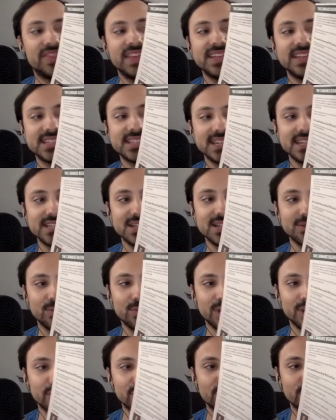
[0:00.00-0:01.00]
"This isn't
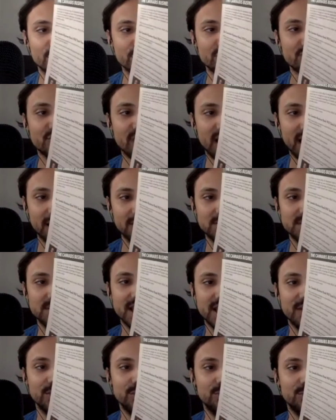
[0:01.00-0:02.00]
one of those jobs
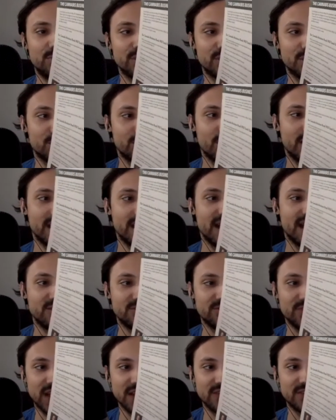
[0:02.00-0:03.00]
that you put away at
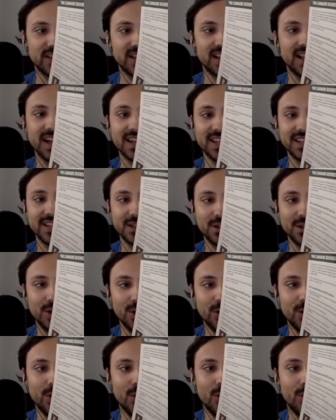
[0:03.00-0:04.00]
5 o'clock and
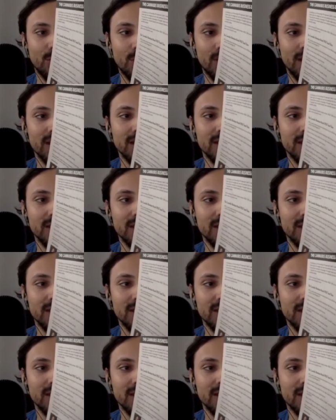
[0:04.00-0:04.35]
go home,